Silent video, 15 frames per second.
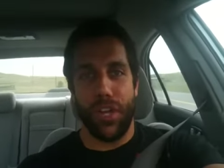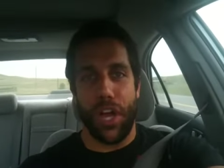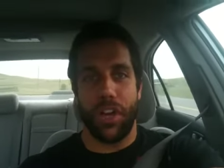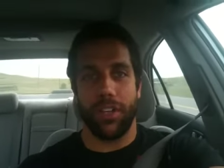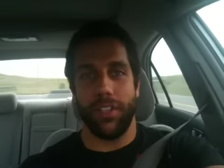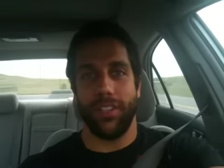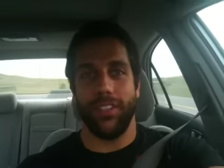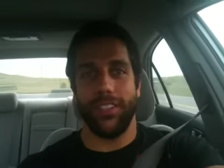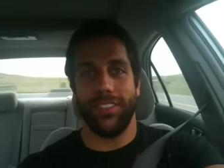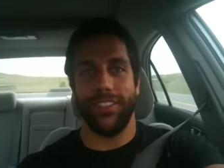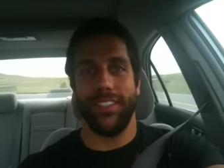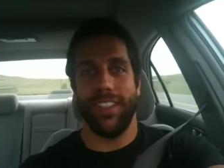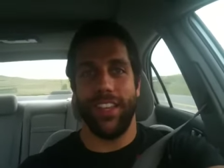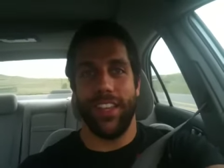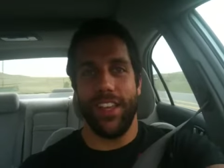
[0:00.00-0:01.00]
talk.
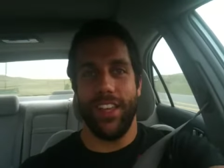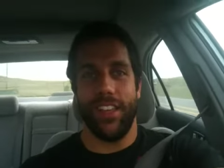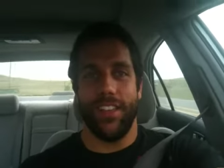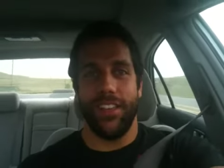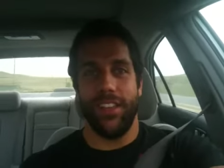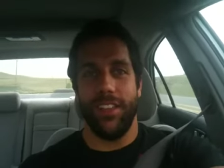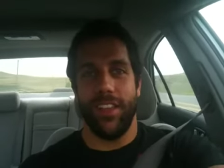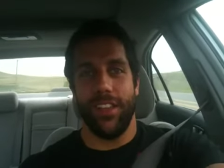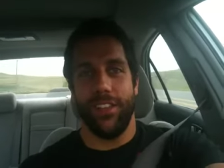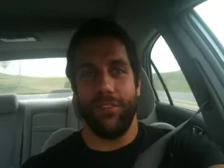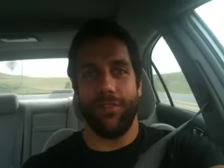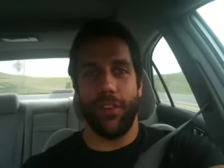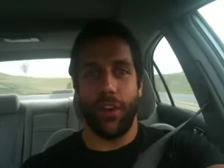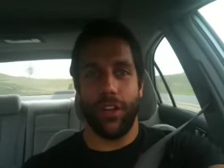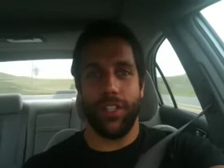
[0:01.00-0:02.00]

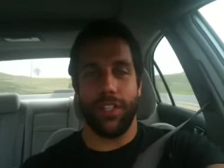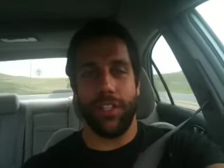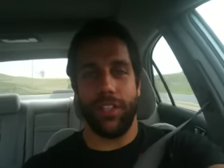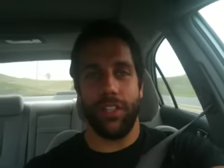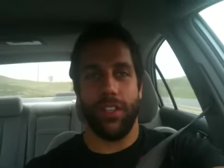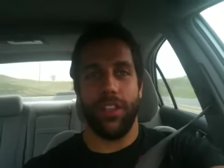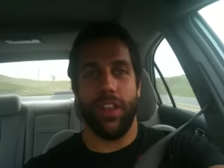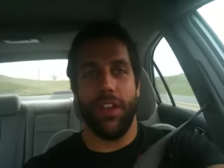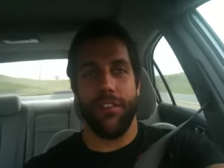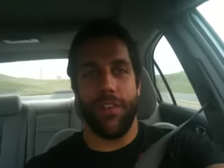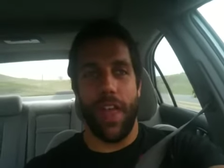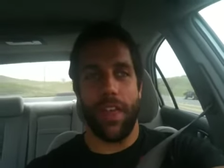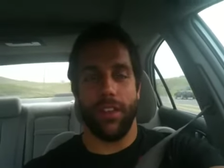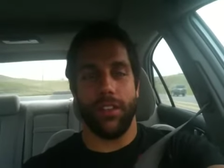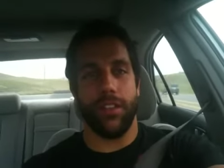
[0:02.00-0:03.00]
First
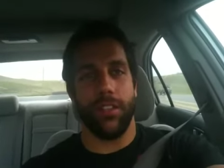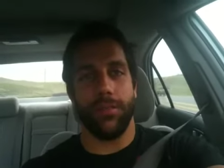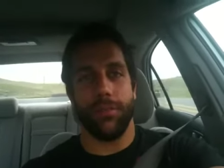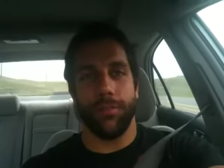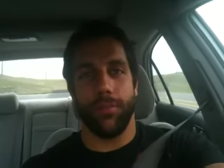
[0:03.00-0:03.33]
event,